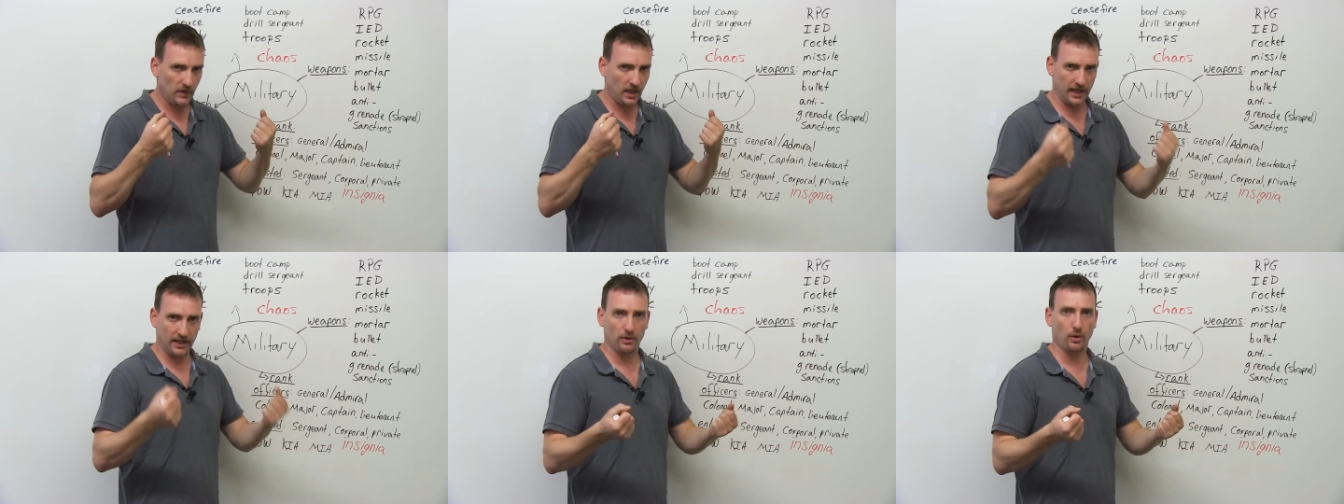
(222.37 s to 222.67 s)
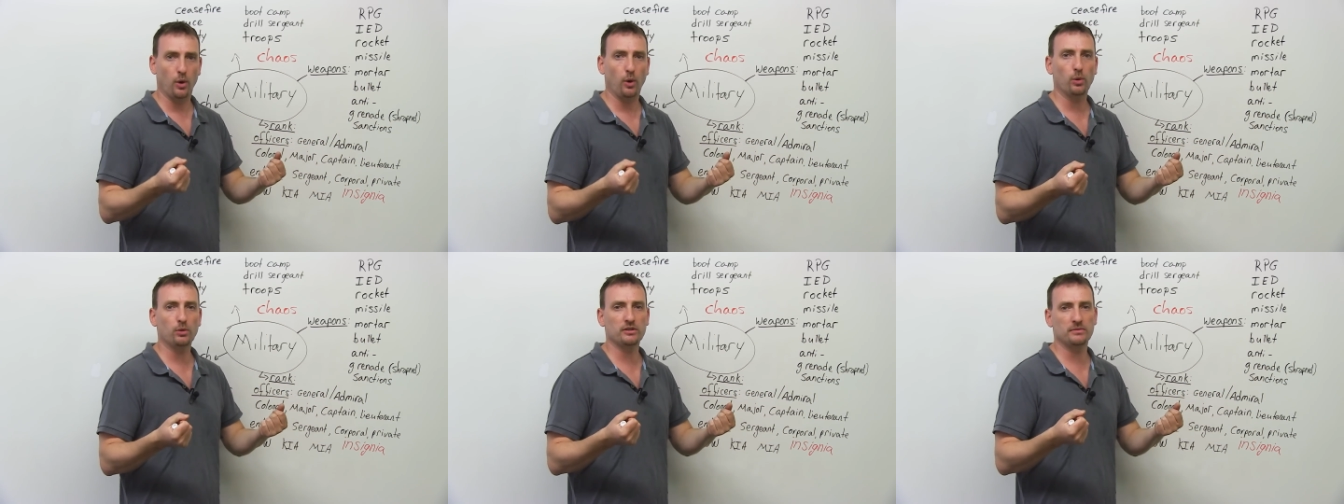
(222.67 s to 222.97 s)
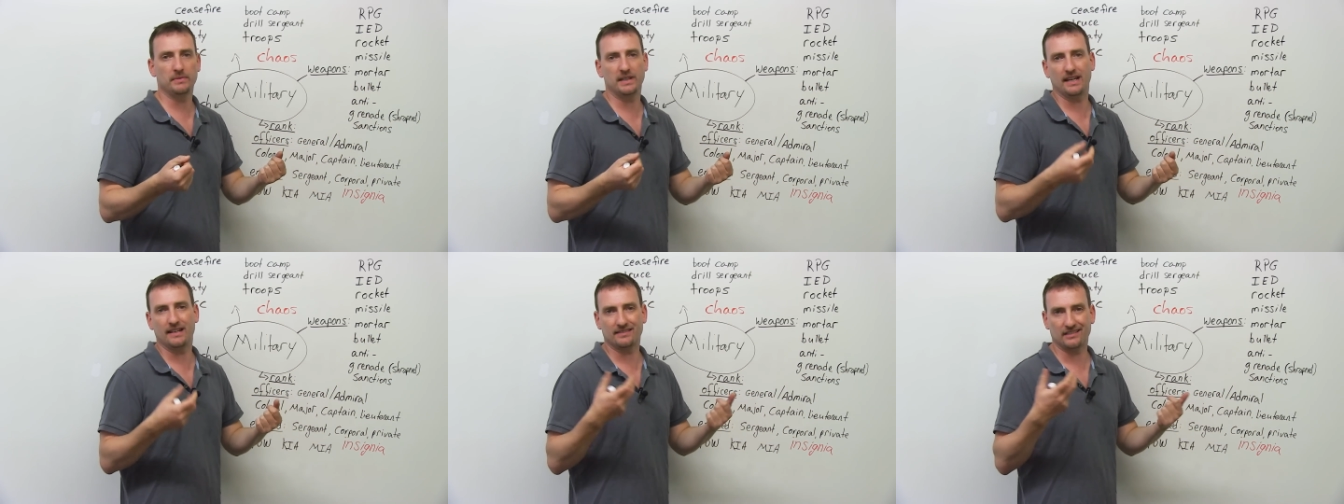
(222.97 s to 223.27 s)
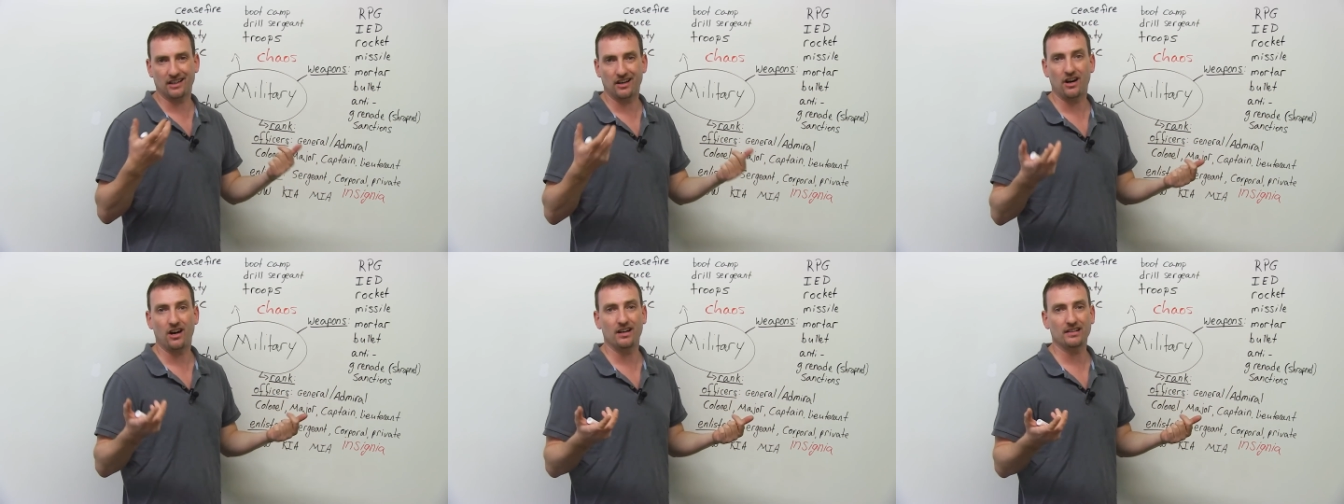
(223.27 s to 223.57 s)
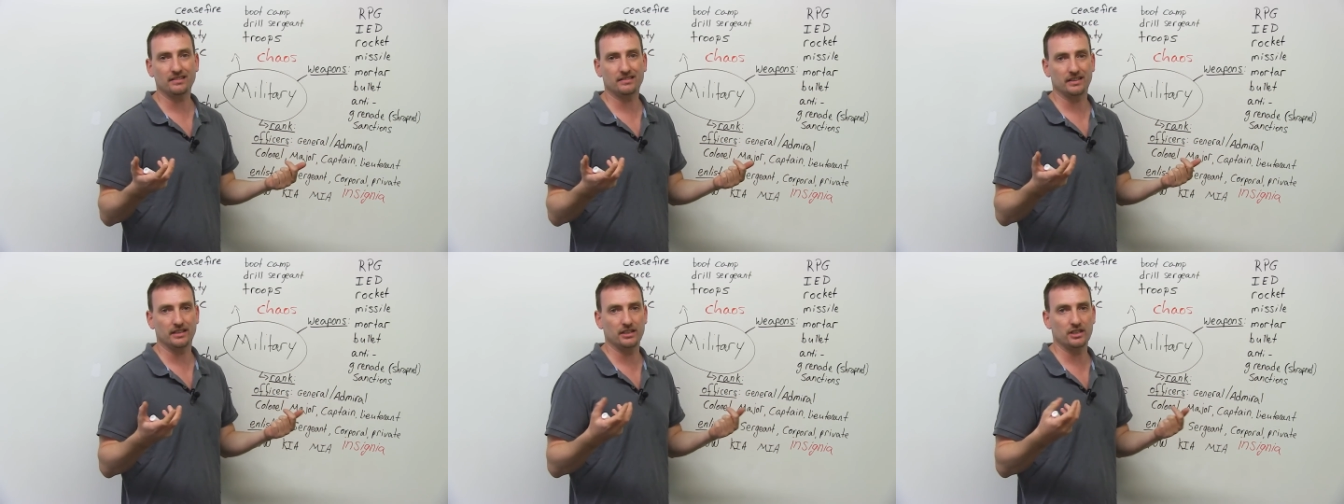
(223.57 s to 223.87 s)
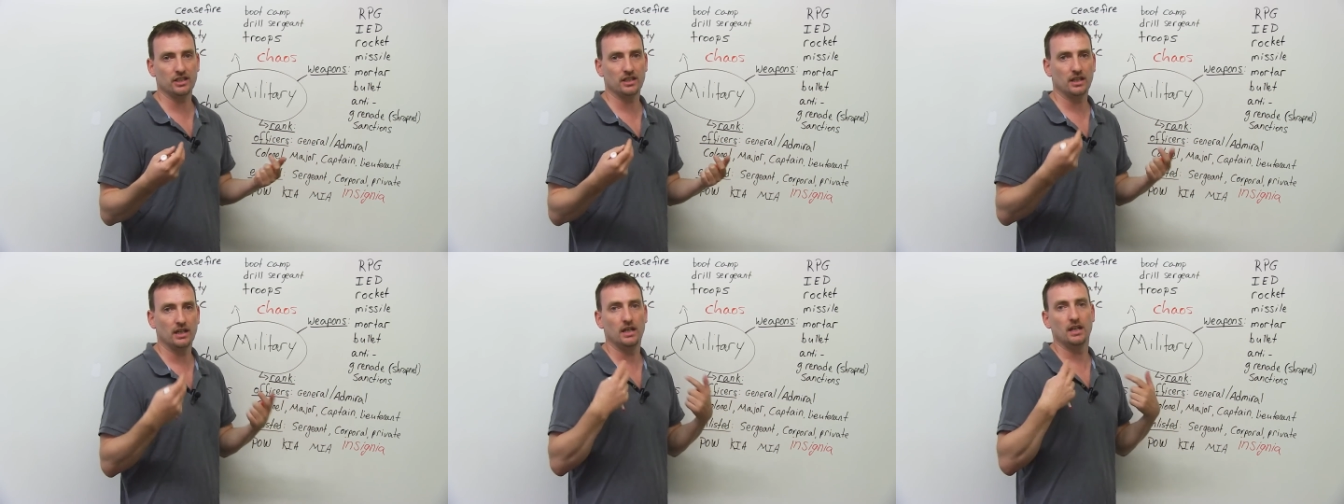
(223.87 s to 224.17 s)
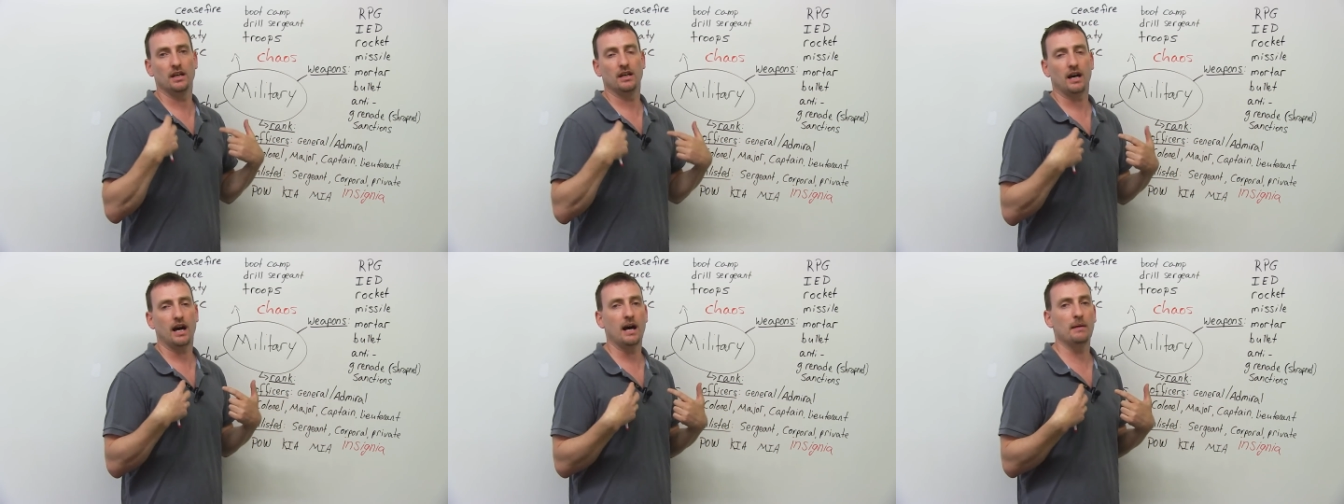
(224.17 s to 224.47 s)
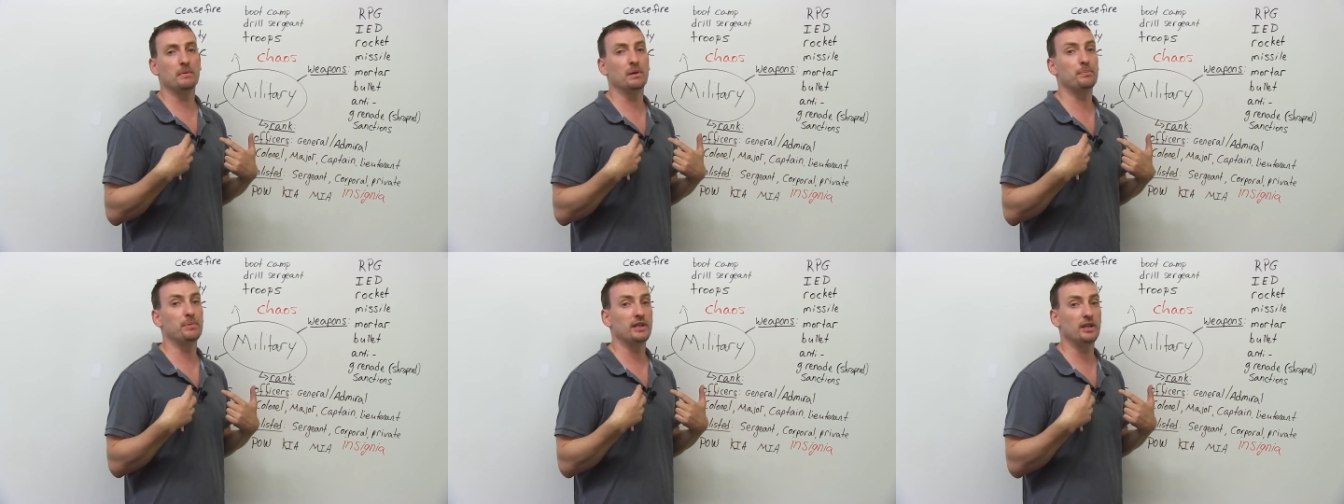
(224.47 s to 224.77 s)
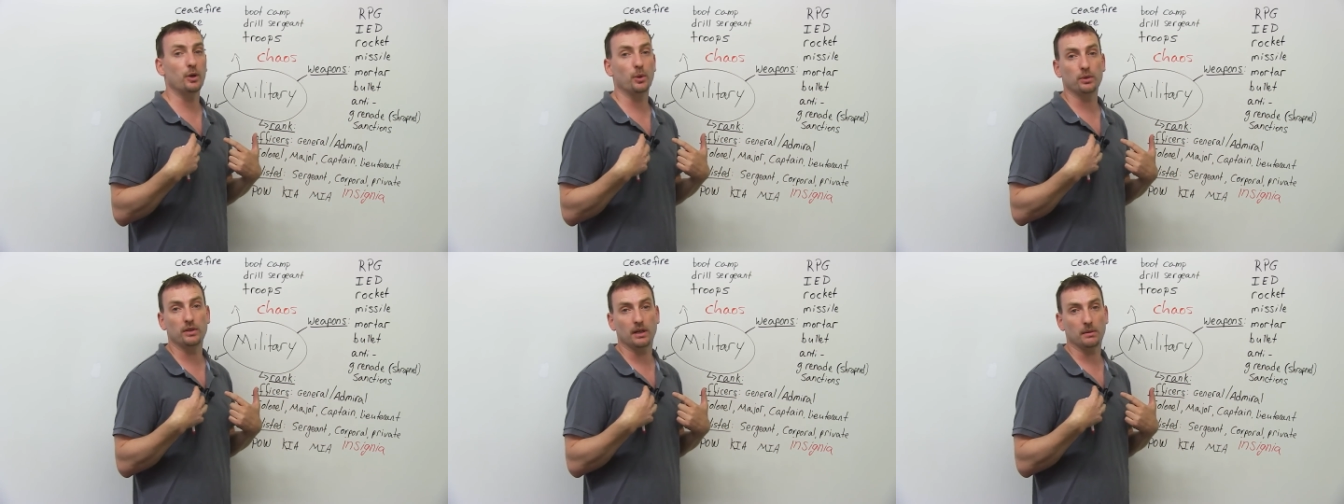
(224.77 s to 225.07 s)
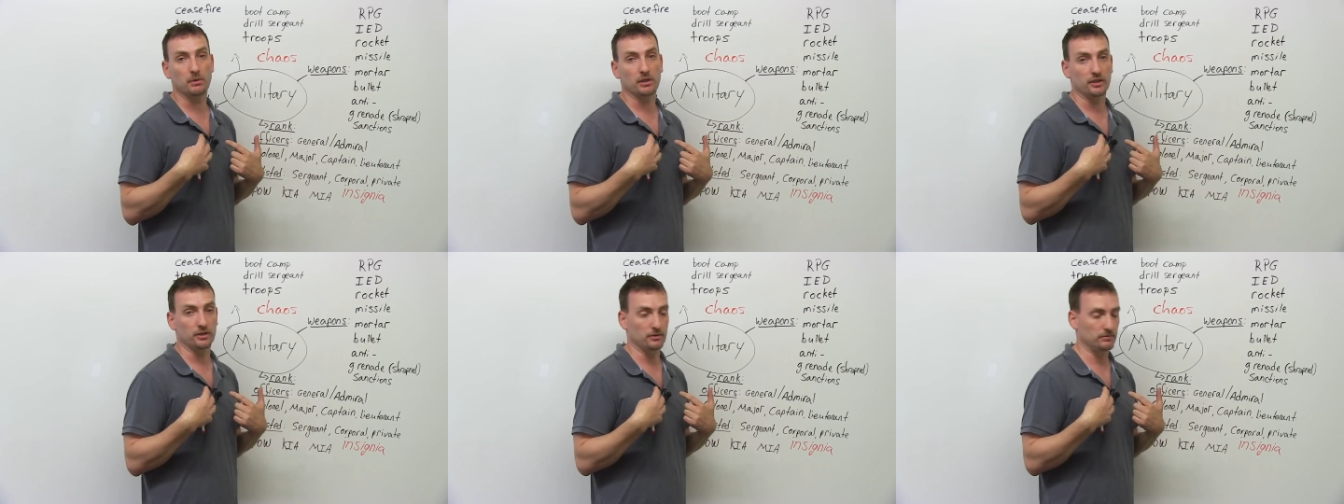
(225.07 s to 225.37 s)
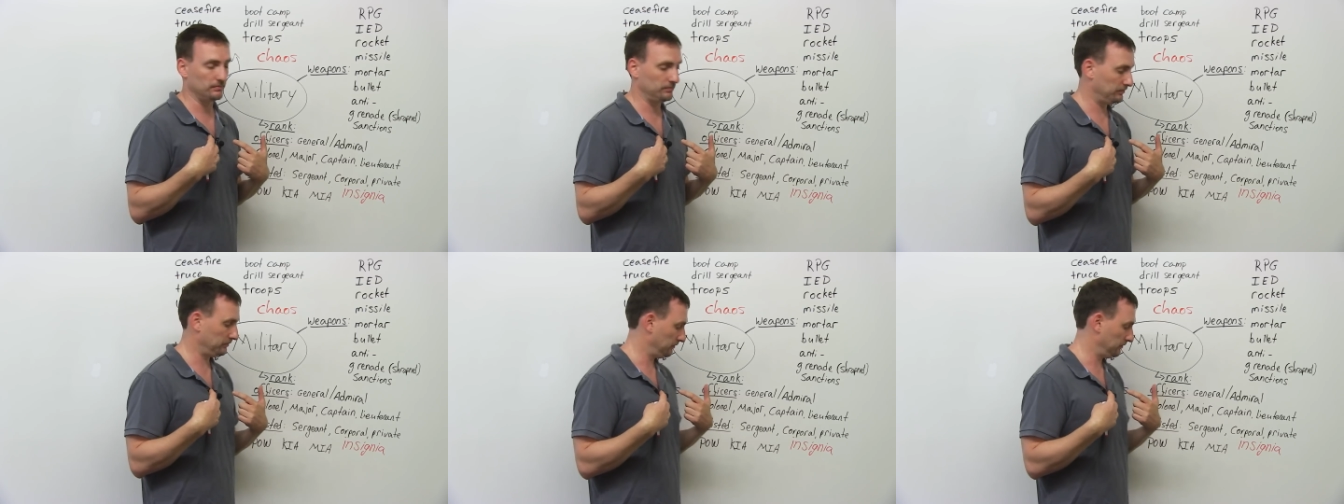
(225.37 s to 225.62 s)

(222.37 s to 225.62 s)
and holds me as a hostage, I'm a P O W.